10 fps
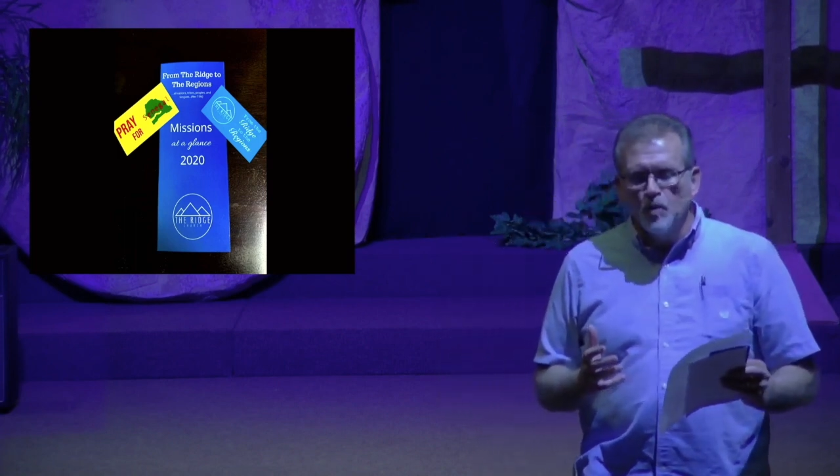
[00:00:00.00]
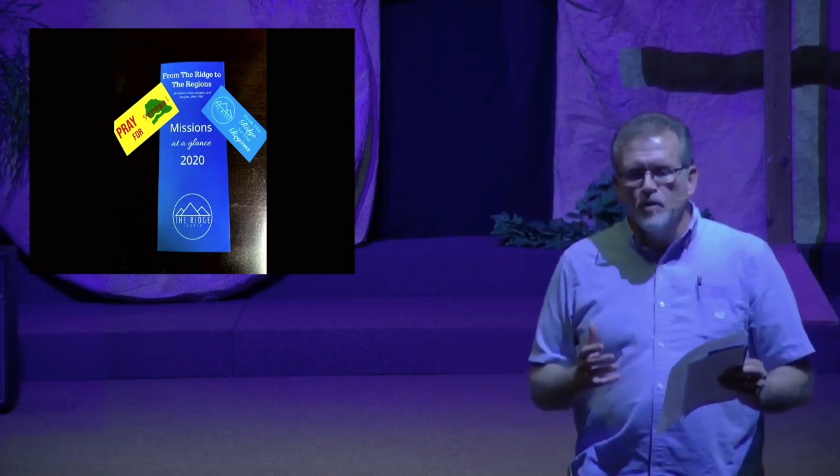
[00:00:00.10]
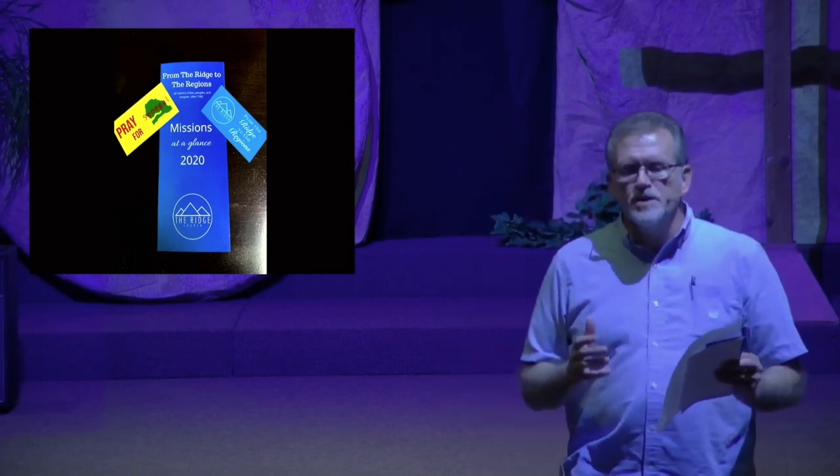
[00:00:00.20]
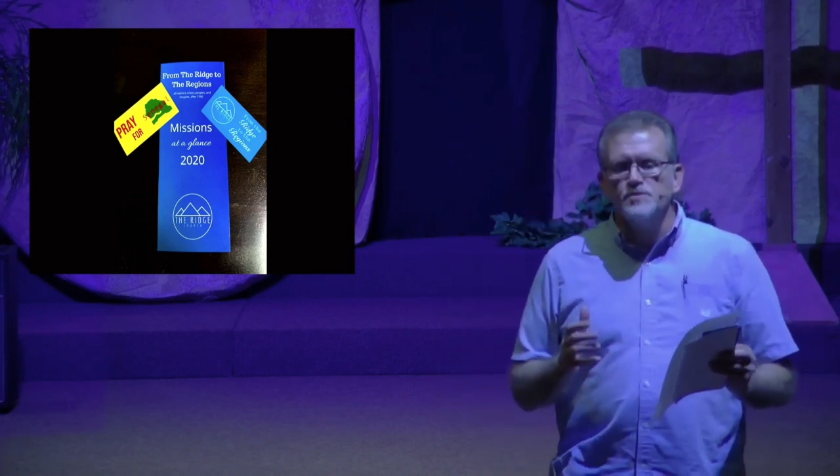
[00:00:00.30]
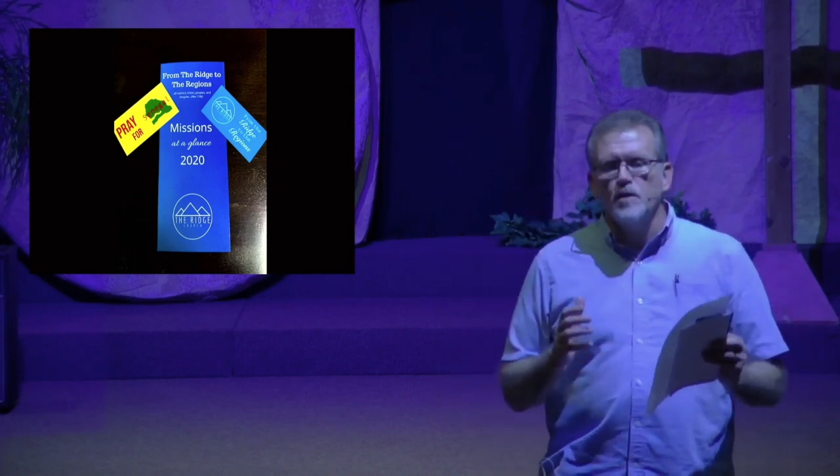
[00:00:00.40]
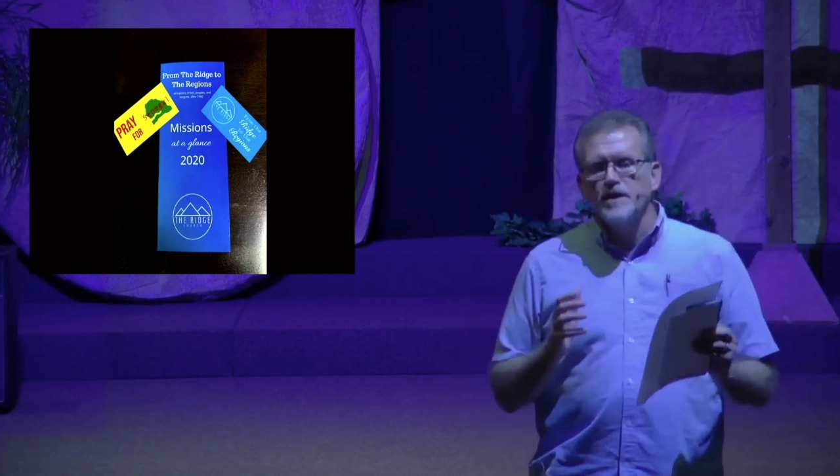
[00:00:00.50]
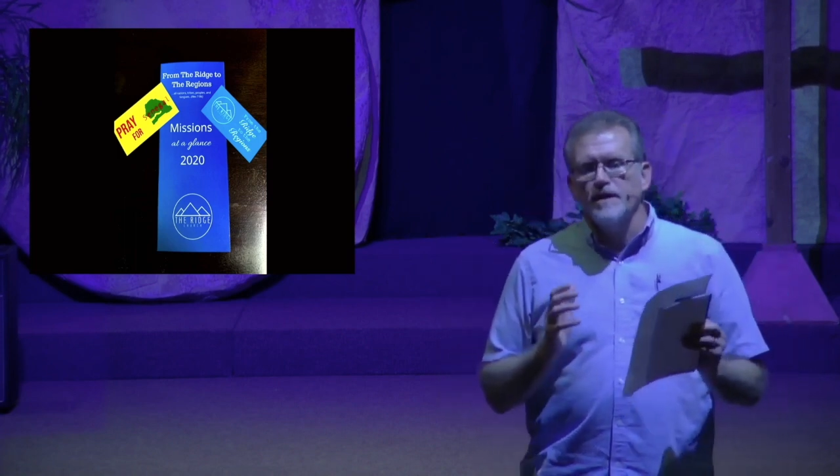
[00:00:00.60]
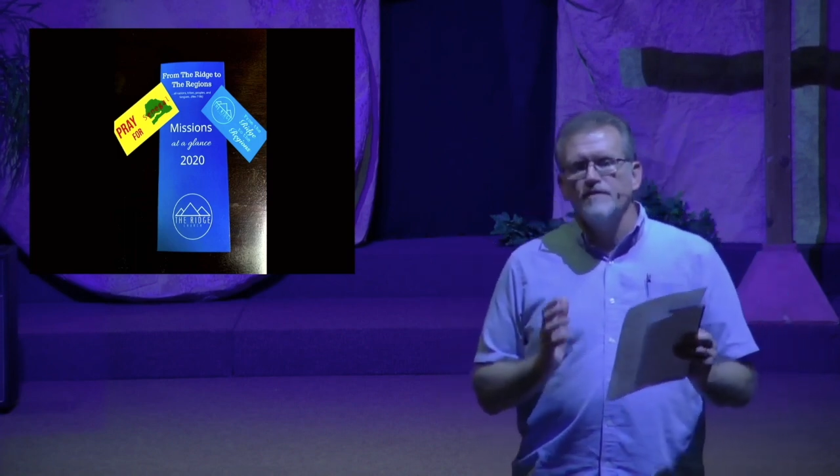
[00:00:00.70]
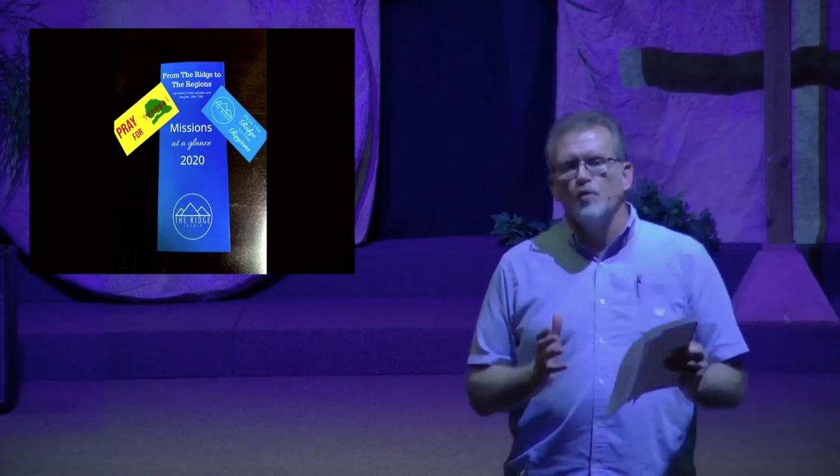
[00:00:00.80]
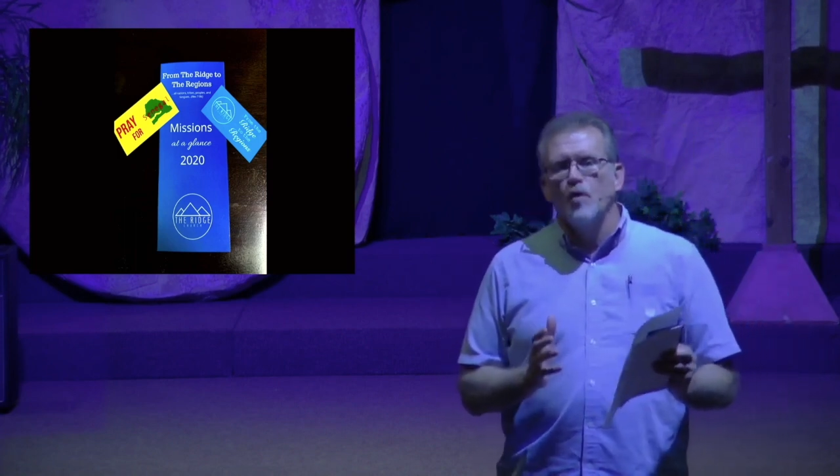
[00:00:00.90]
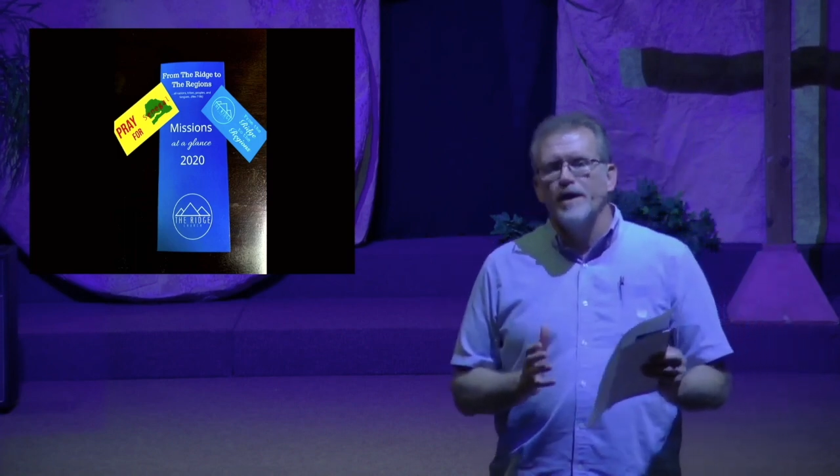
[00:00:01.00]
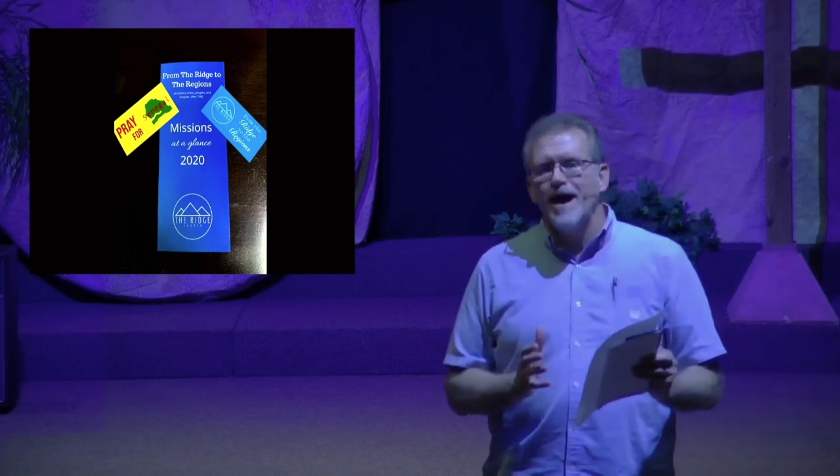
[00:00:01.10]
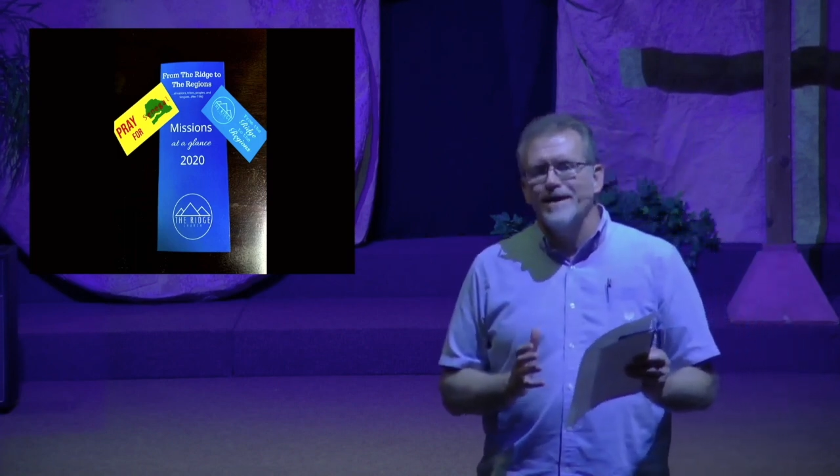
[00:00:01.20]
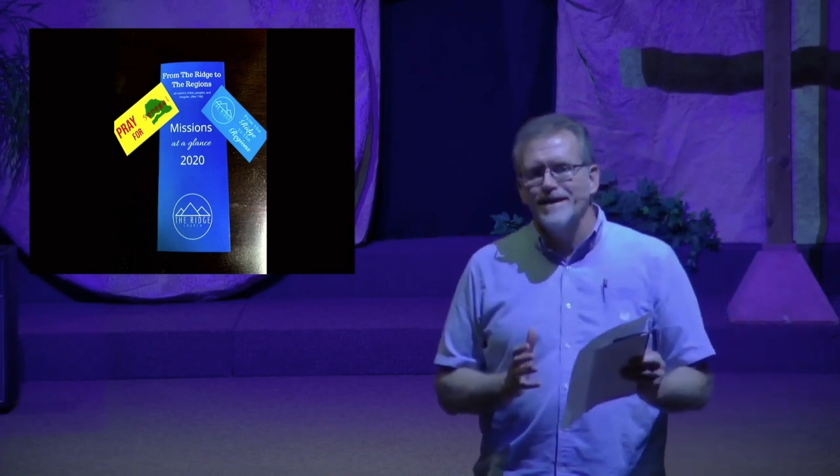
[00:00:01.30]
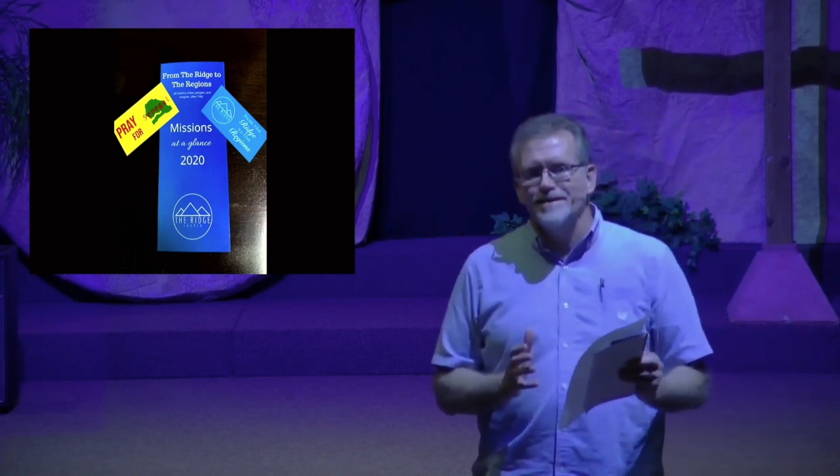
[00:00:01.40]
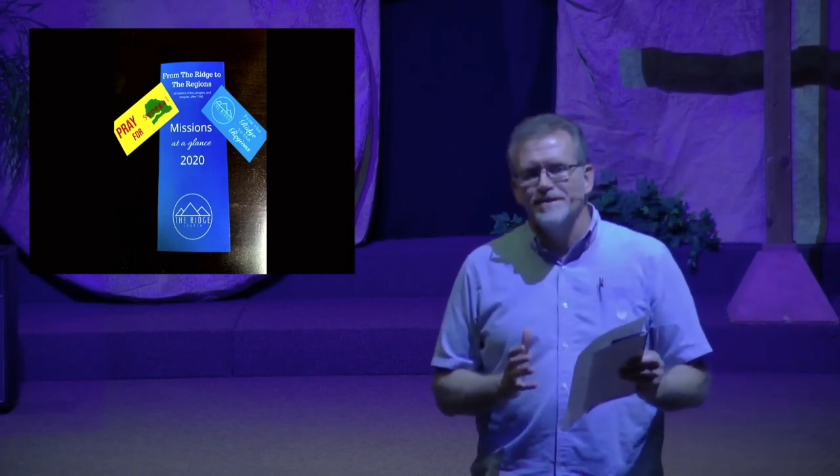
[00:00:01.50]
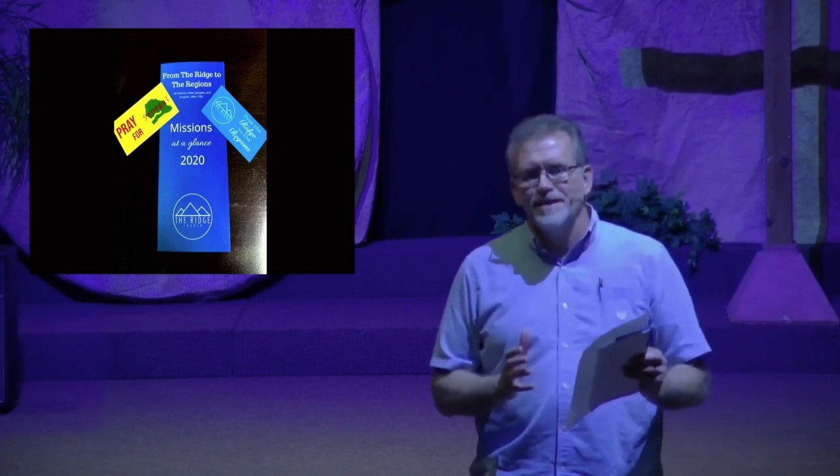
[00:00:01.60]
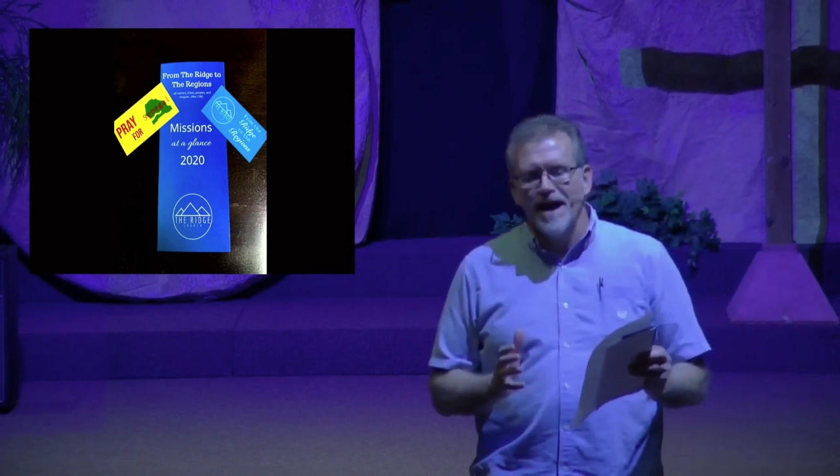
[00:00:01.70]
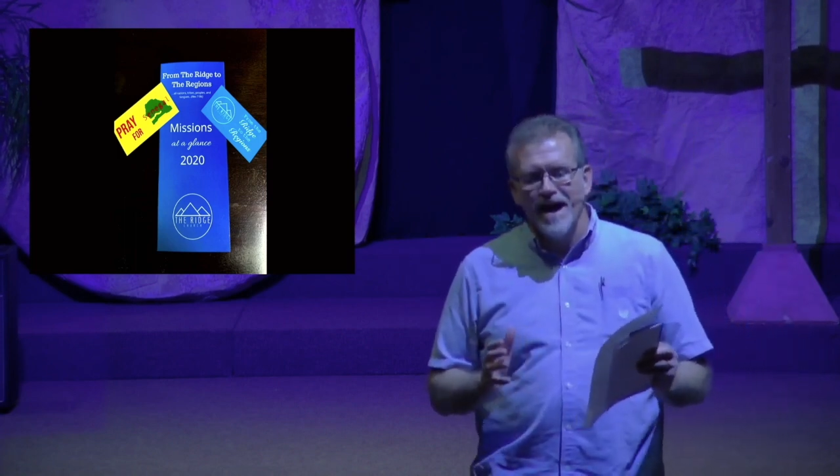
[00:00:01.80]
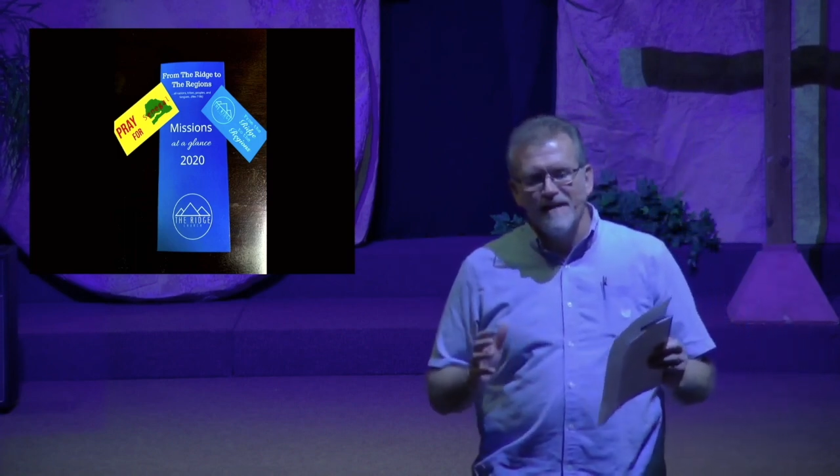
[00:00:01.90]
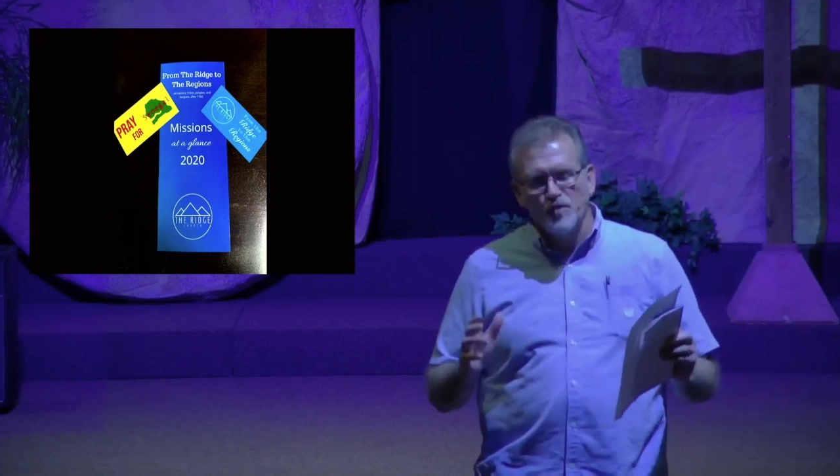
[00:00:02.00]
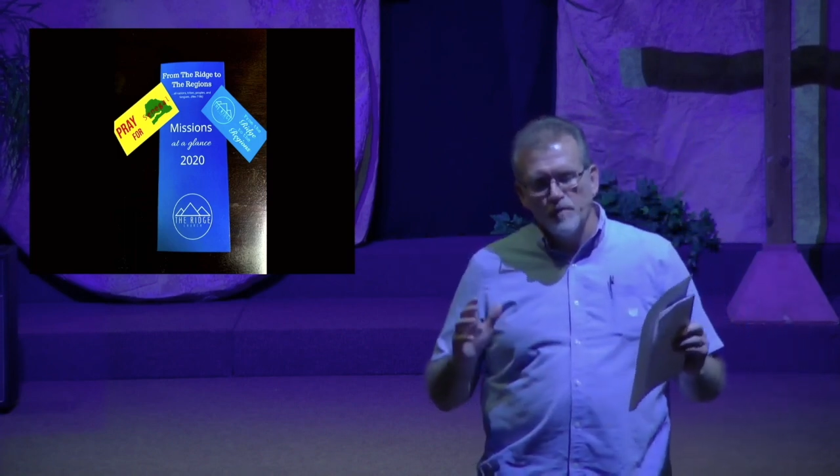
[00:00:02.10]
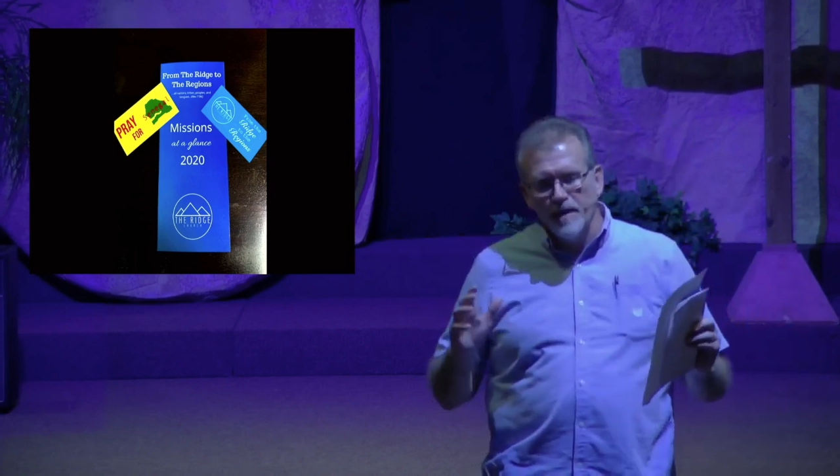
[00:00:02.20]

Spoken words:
but we just want to give you one idea today after